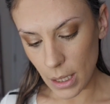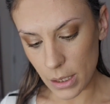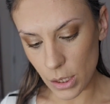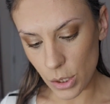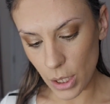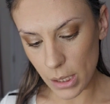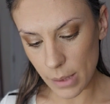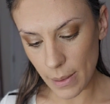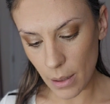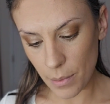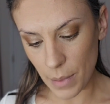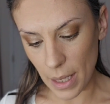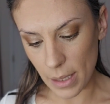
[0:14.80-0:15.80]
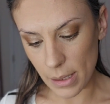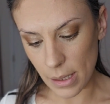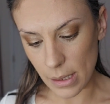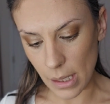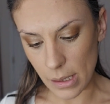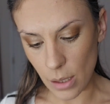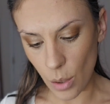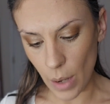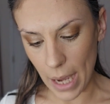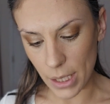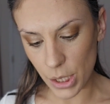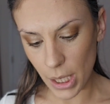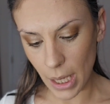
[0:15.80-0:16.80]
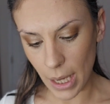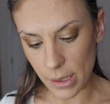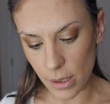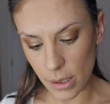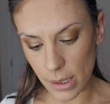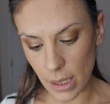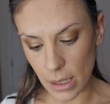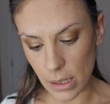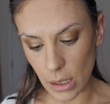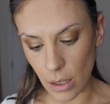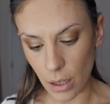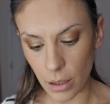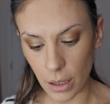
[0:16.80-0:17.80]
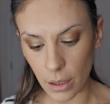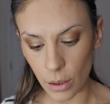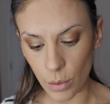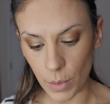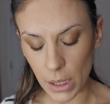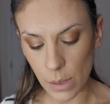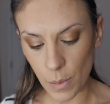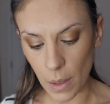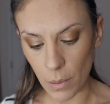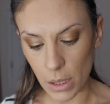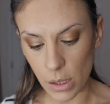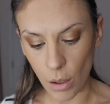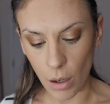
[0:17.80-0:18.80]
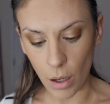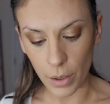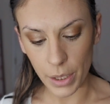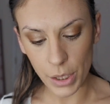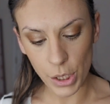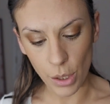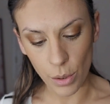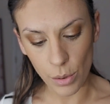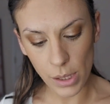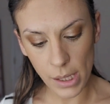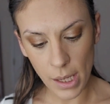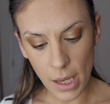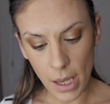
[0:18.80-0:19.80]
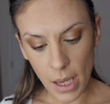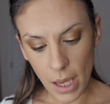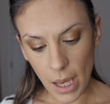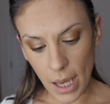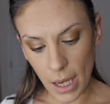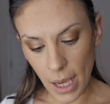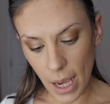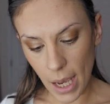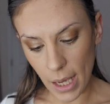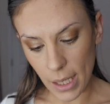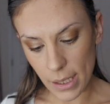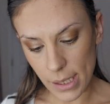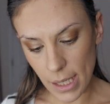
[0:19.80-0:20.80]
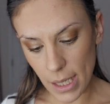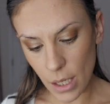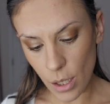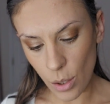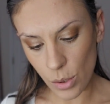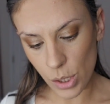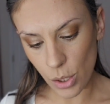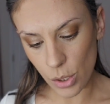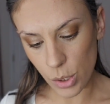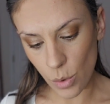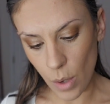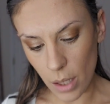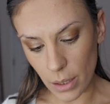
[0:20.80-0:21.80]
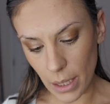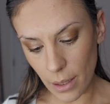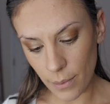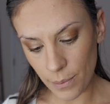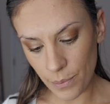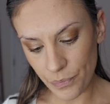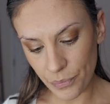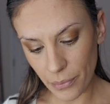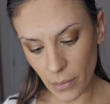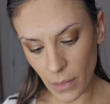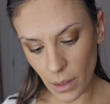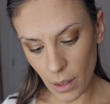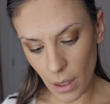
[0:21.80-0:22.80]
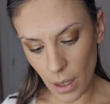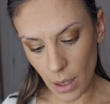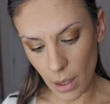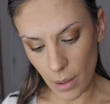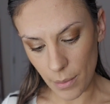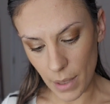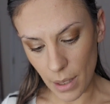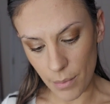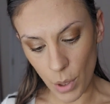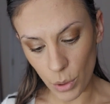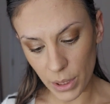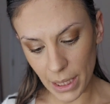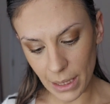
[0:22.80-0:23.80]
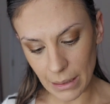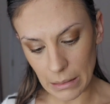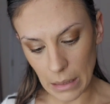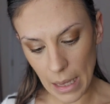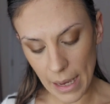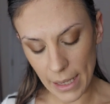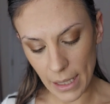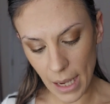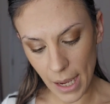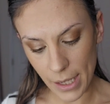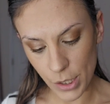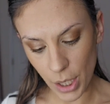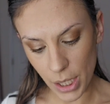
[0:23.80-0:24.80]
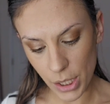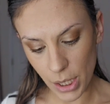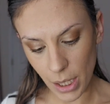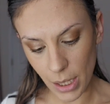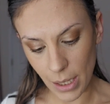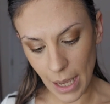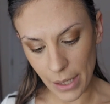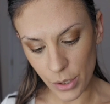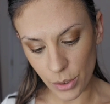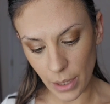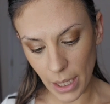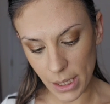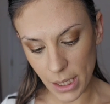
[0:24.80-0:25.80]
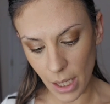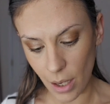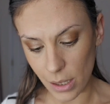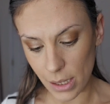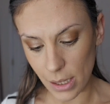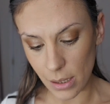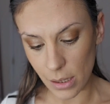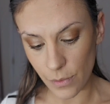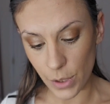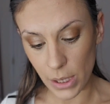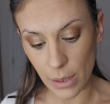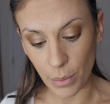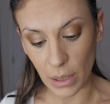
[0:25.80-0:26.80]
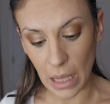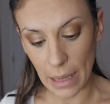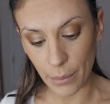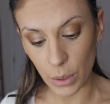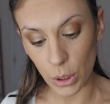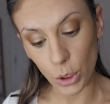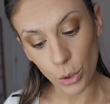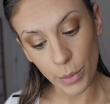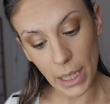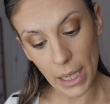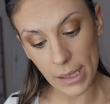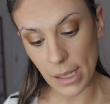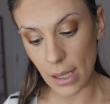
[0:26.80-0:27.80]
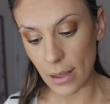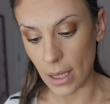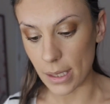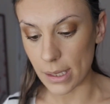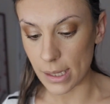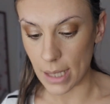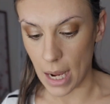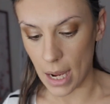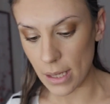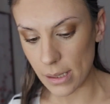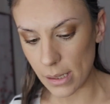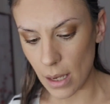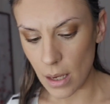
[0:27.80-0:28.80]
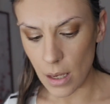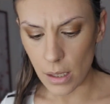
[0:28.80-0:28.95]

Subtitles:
it's a transparent base. It says no ashy cast on skin, so the clean luminous pigments are all that shows. And it has EcoCert Squalene, emollient glide, hydration, and natural antioxidants for sublime luminizing that stays.